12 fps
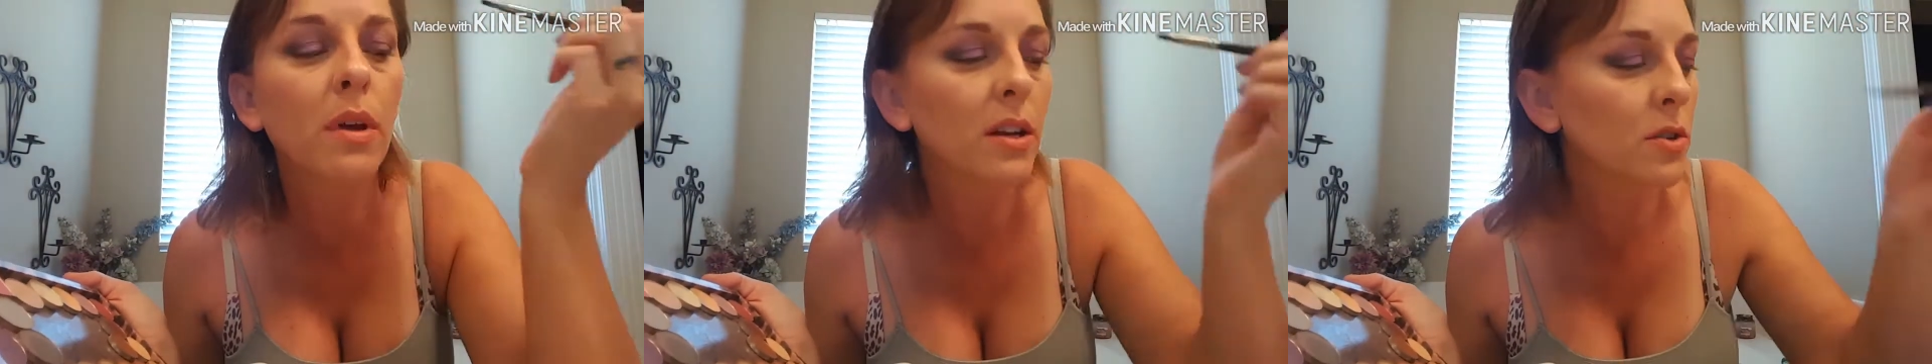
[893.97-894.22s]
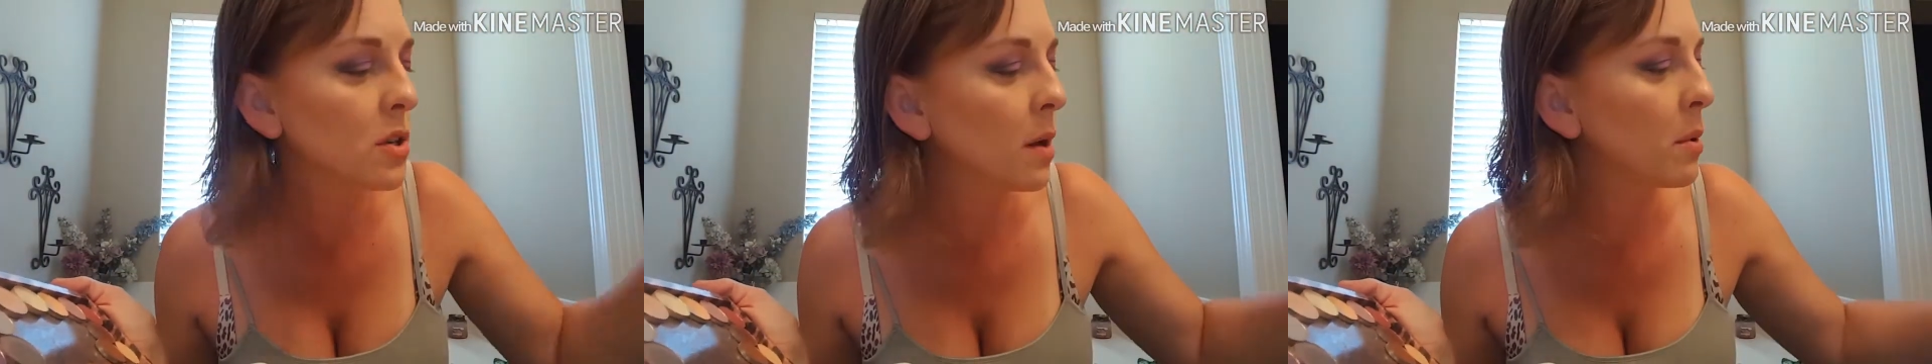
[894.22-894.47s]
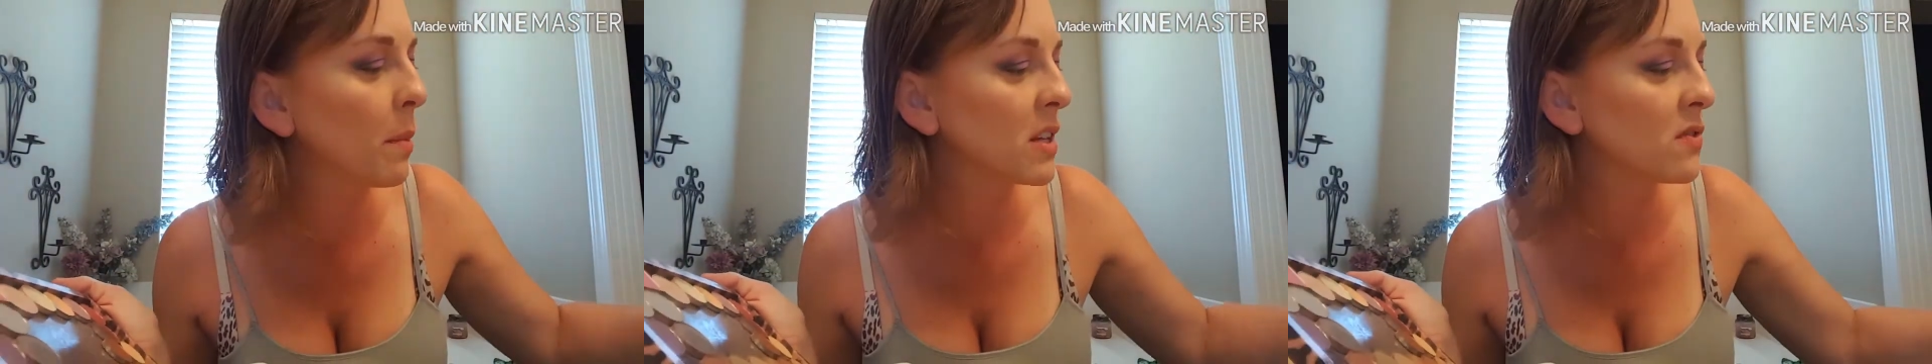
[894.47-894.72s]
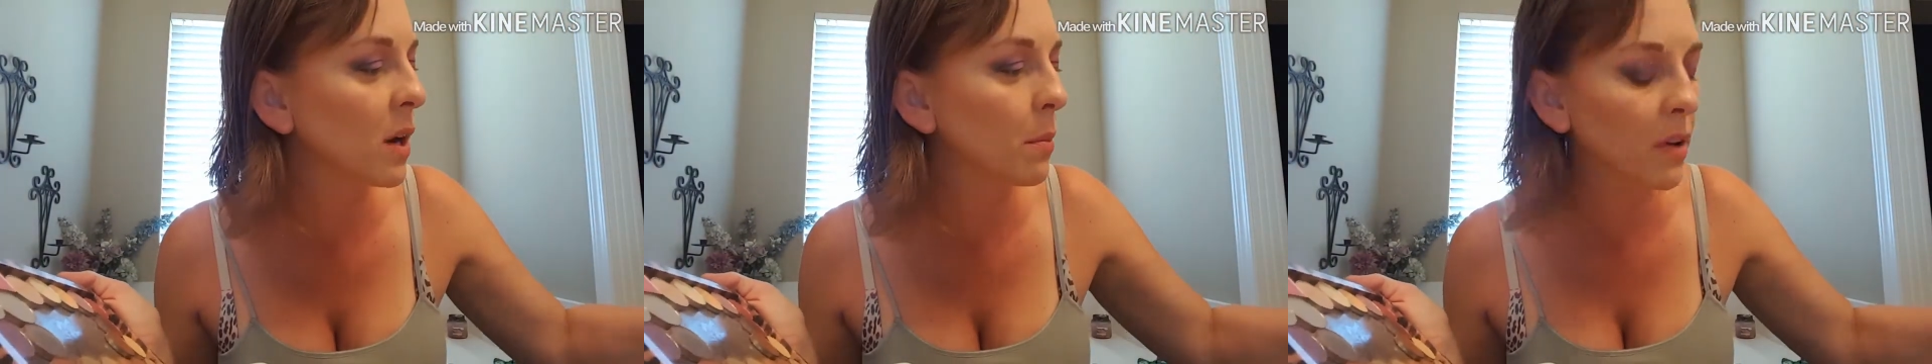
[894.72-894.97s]
Jamie makes
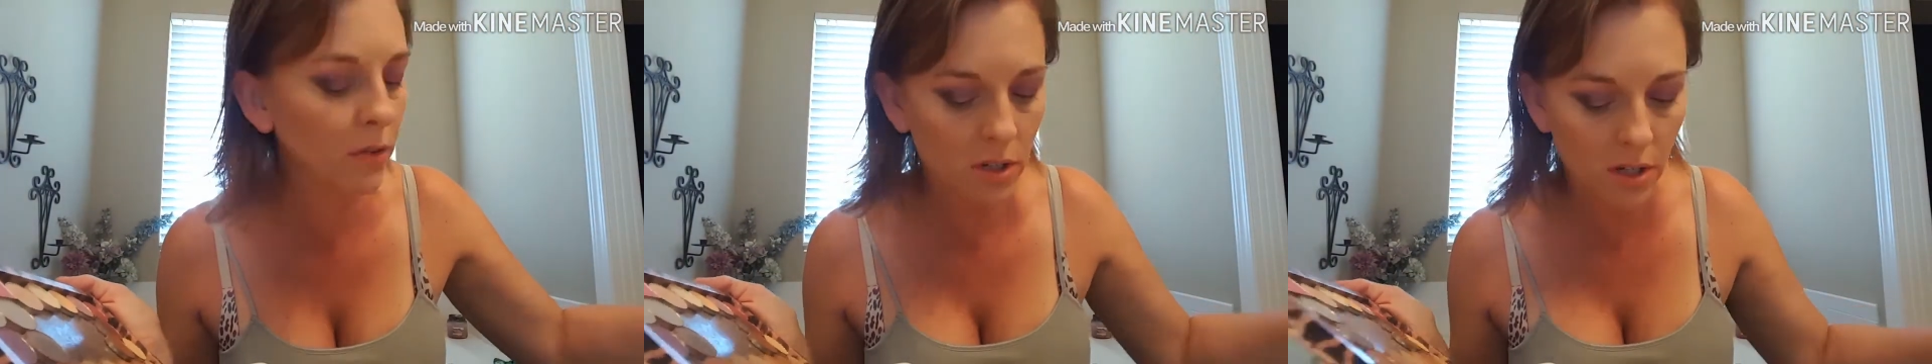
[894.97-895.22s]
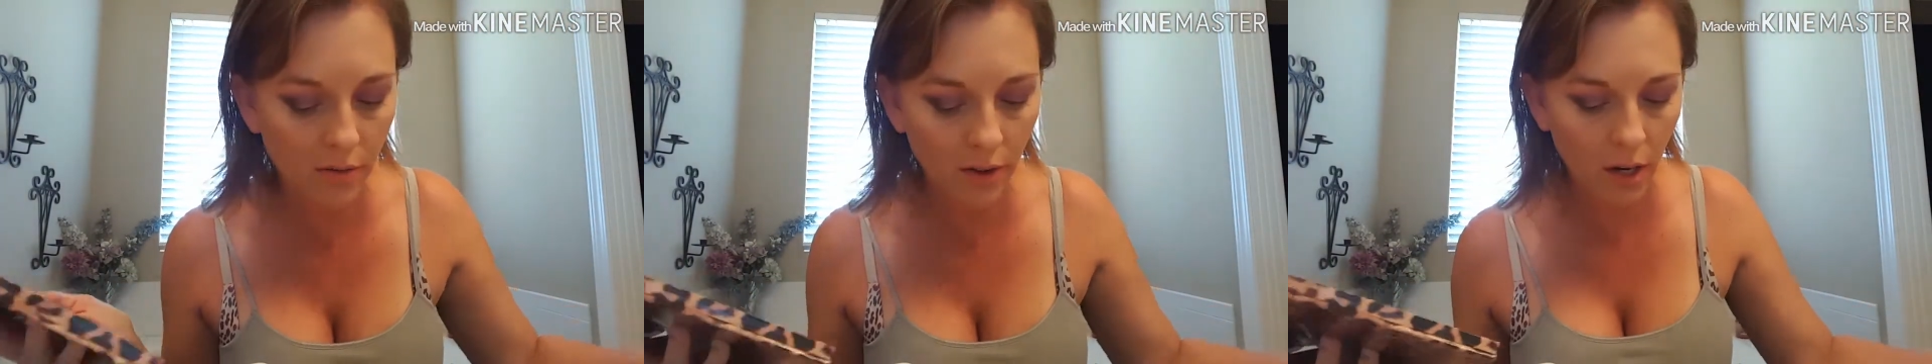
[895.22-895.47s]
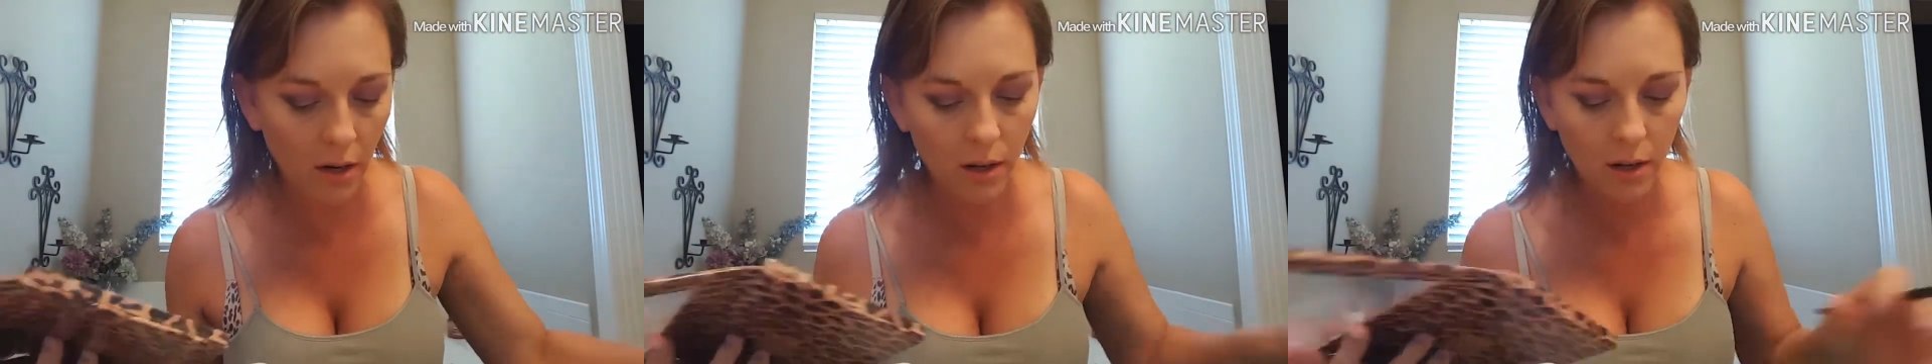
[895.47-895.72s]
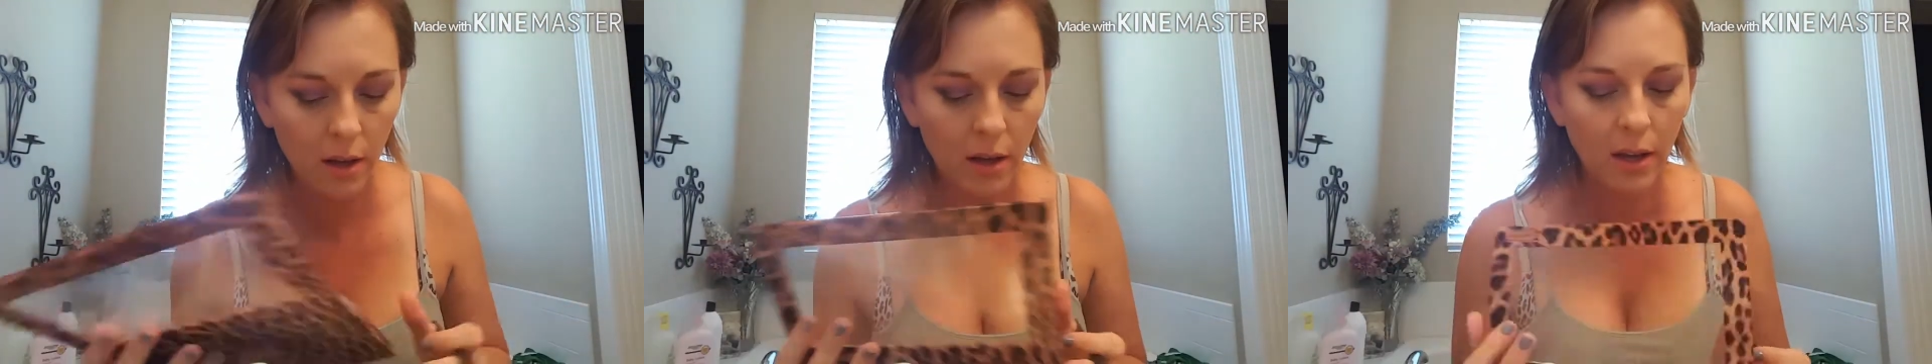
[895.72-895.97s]
fun of me for sniffing.
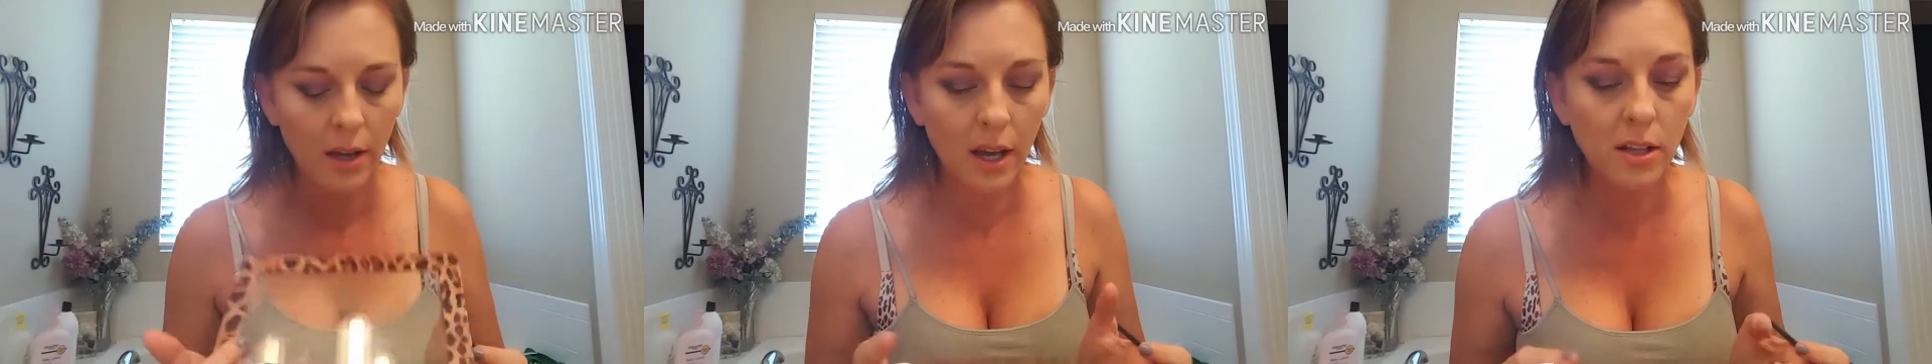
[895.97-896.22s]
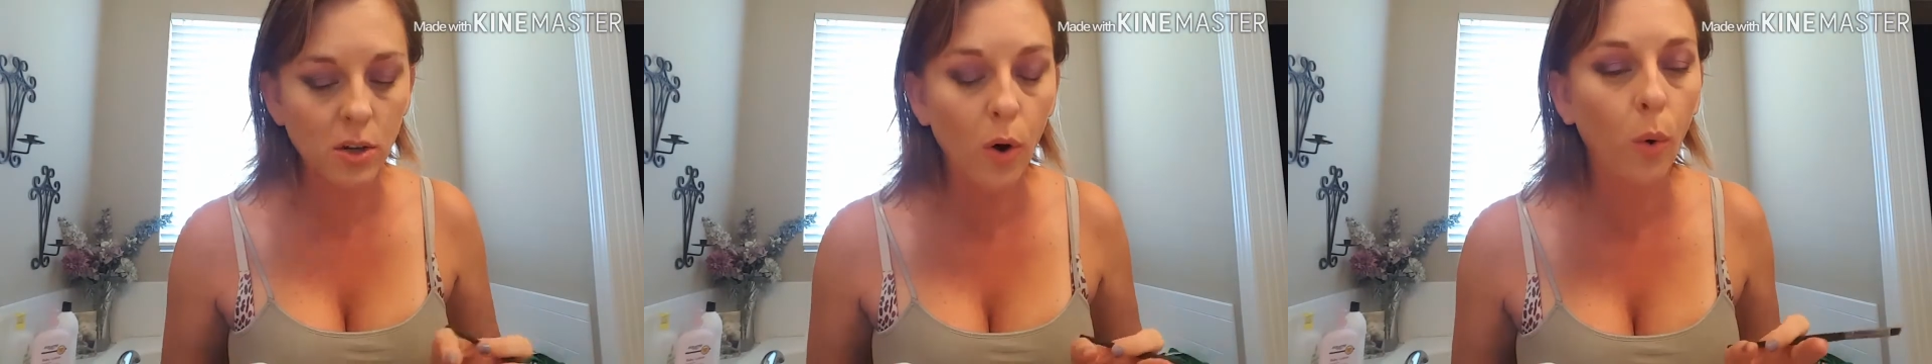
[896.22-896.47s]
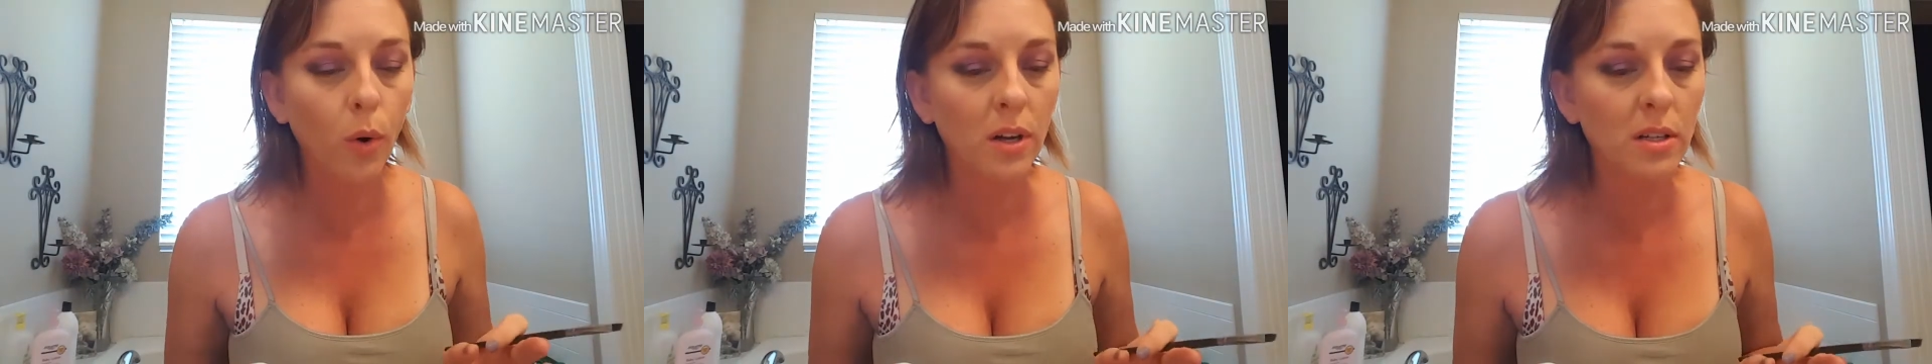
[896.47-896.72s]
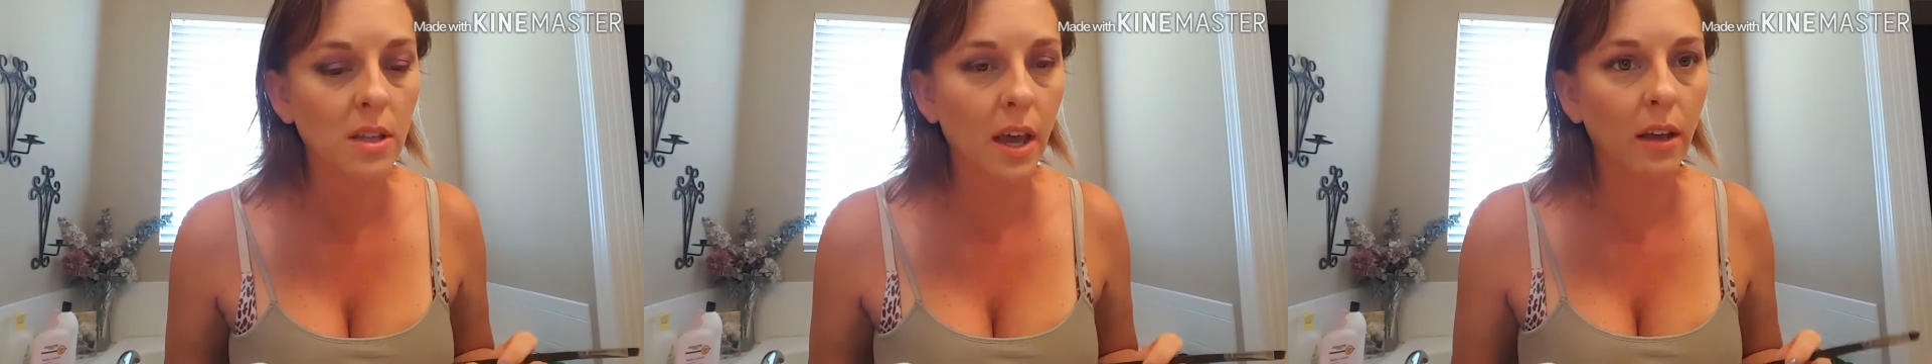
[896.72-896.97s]
It's a
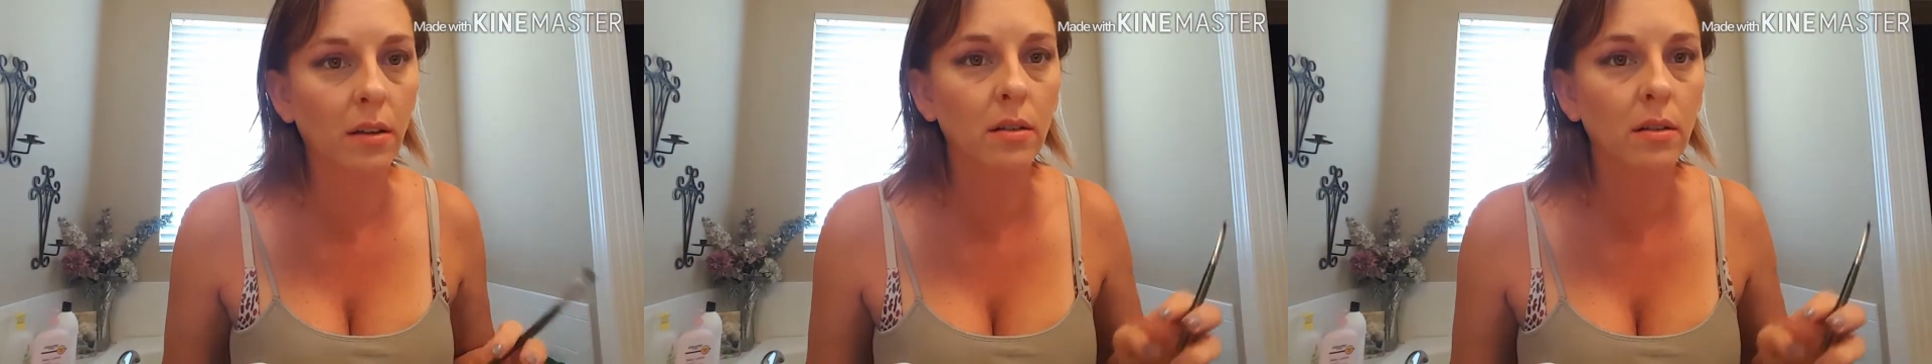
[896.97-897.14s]
cornice thing.